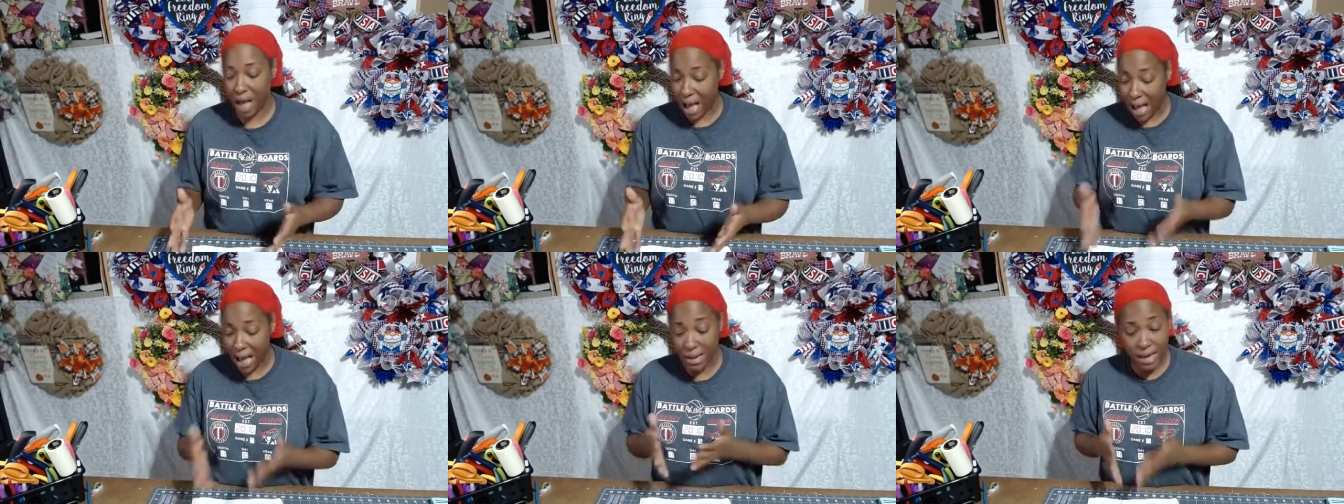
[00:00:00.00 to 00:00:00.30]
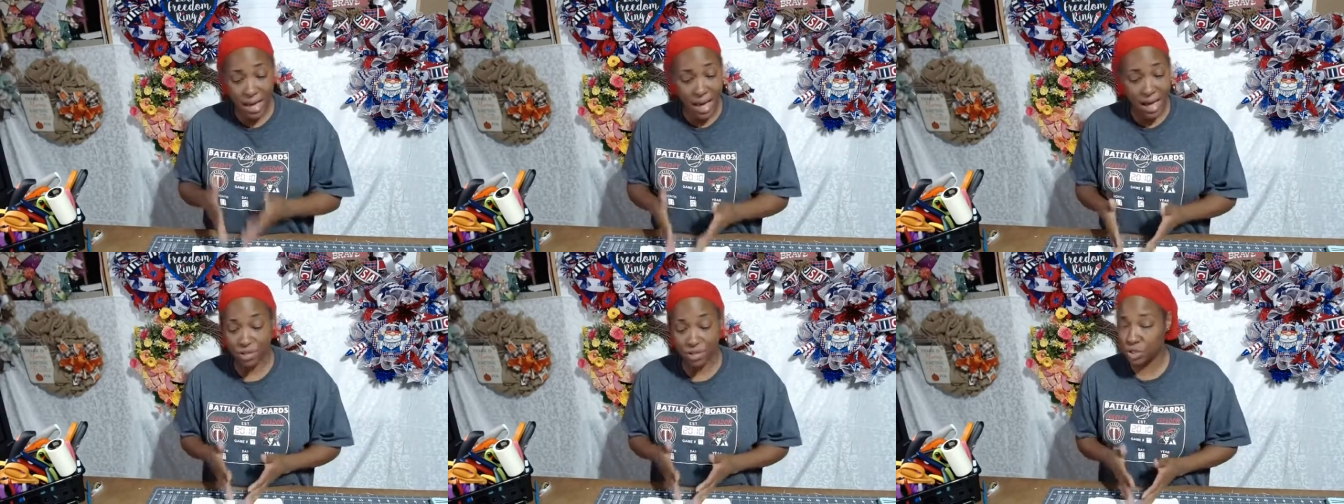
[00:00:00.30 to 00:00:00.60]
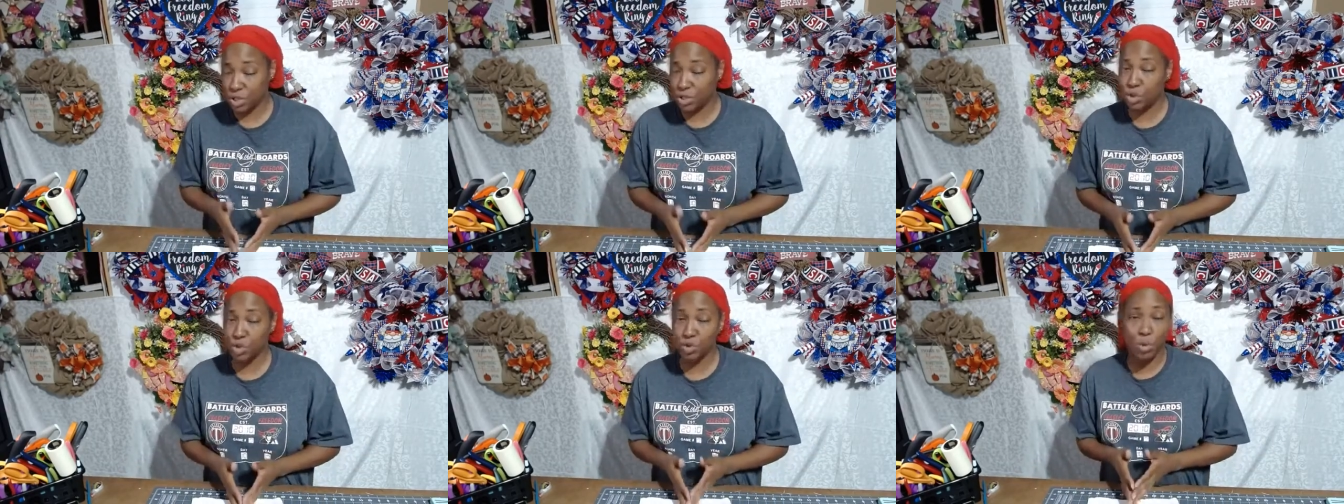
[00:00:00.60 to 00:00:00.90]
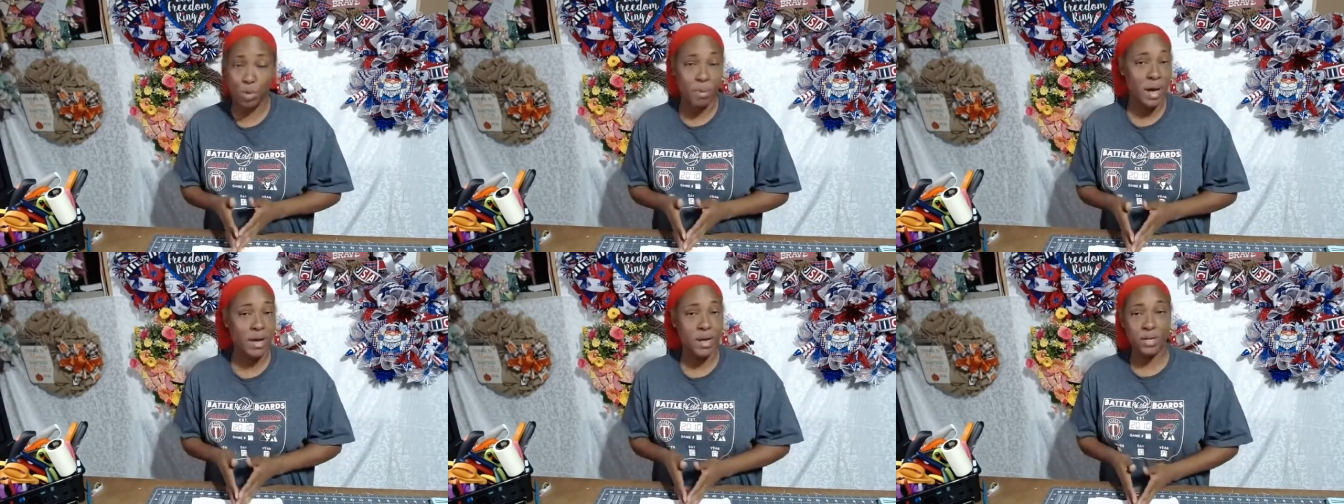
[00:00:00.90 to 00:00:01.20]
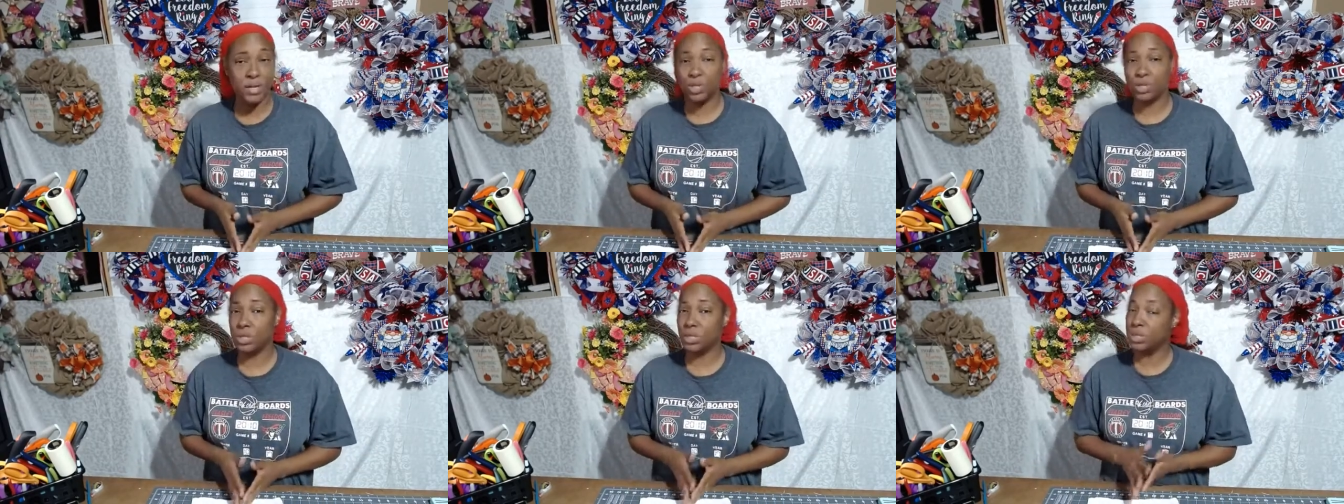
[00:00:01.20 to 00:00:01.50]
I actually do it by
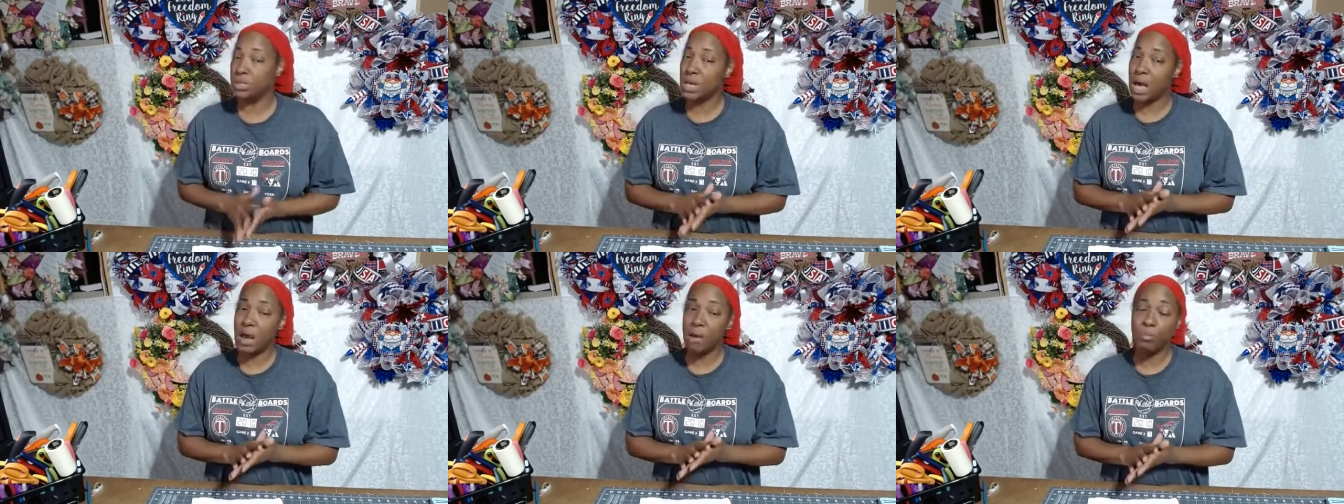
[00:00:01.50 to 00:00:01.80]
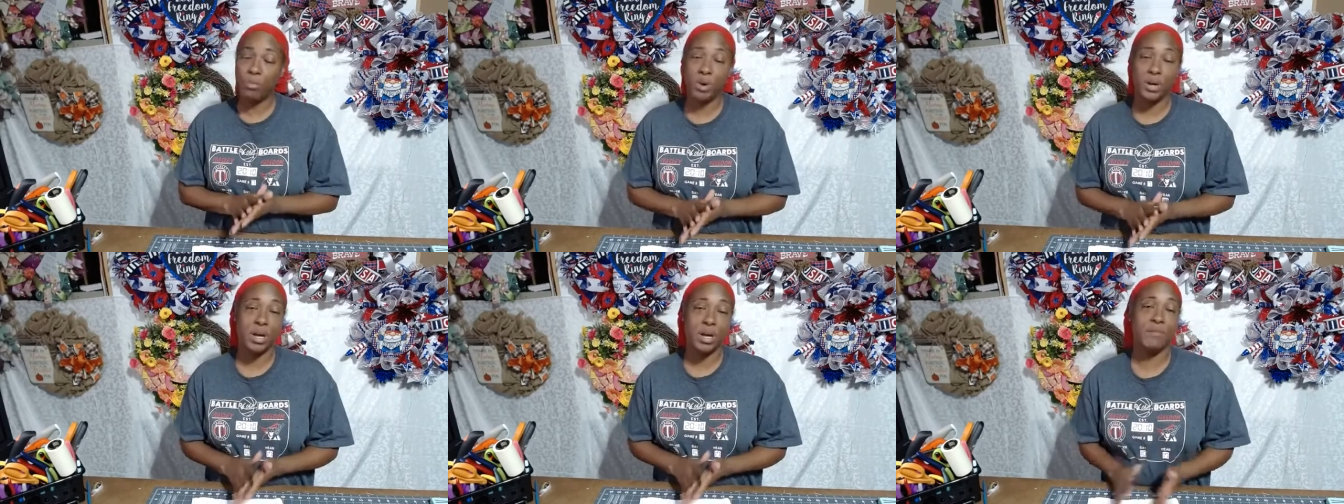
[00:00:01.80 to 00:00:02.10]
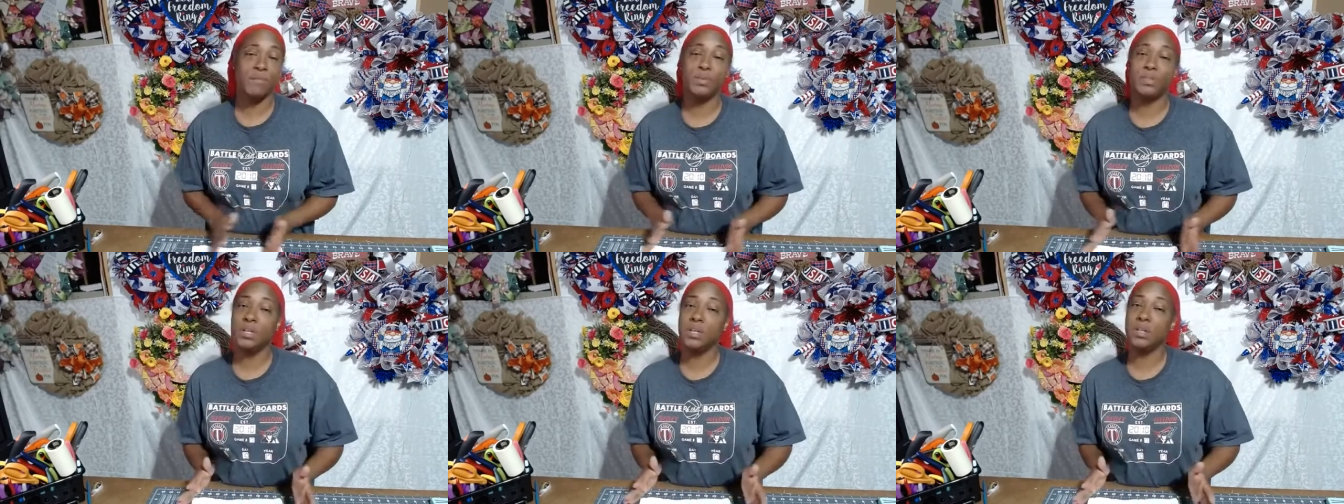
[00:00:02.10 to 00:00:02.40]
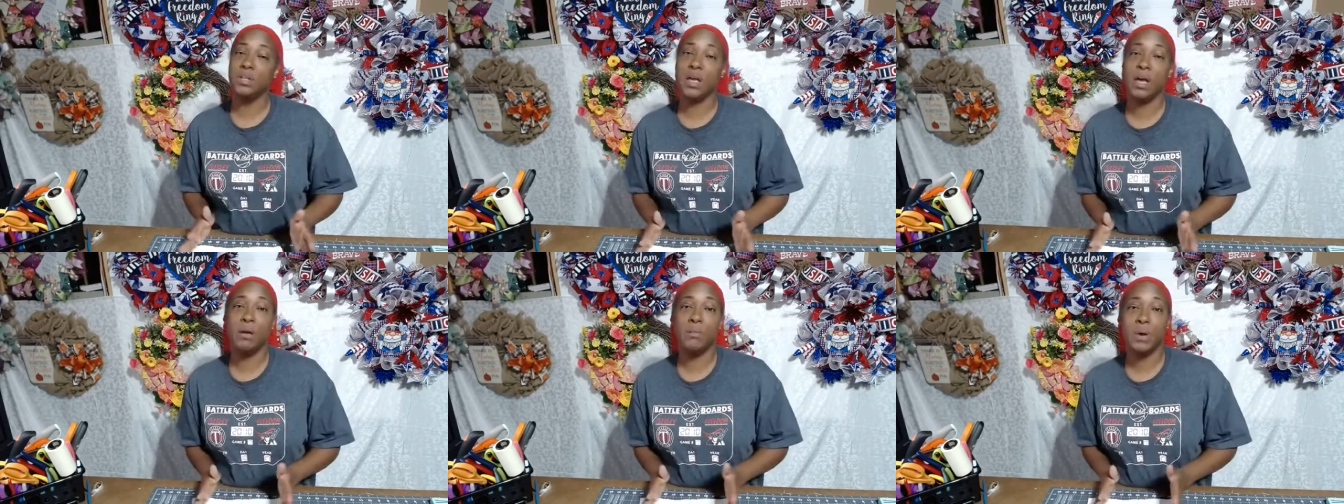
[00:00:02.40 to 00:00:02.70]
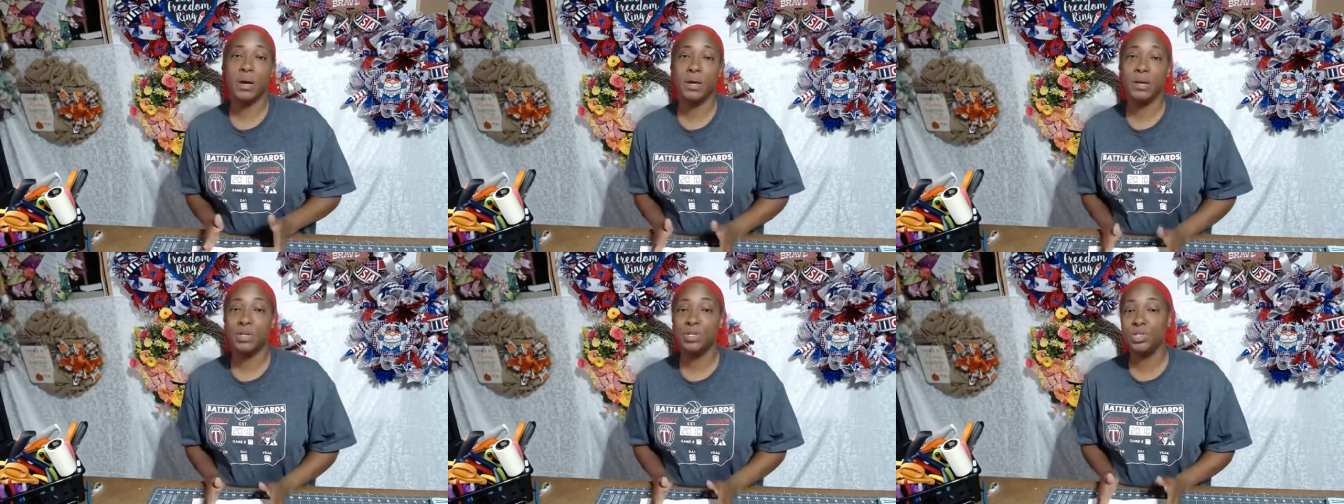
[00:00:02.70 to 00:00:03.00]
inches. I break everything down
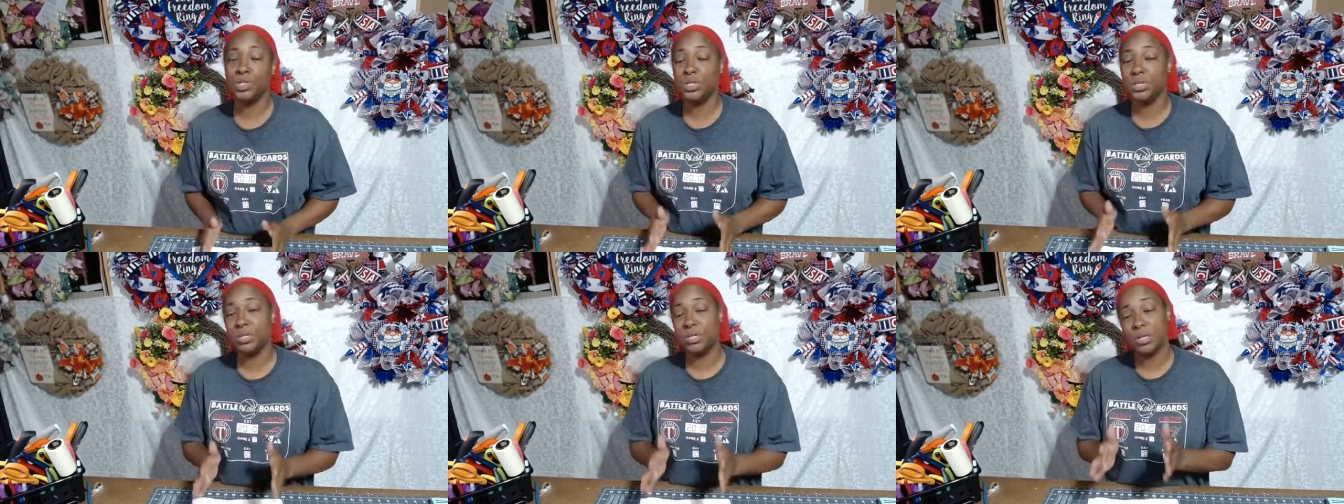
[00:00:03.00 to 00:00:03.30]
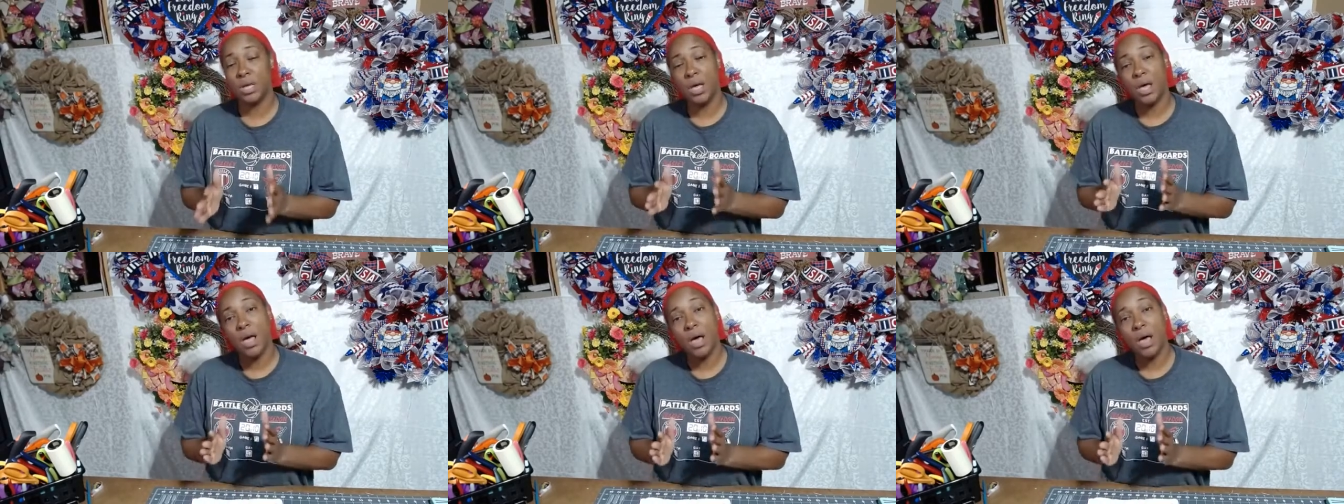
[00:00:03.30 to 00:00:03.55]
by inches.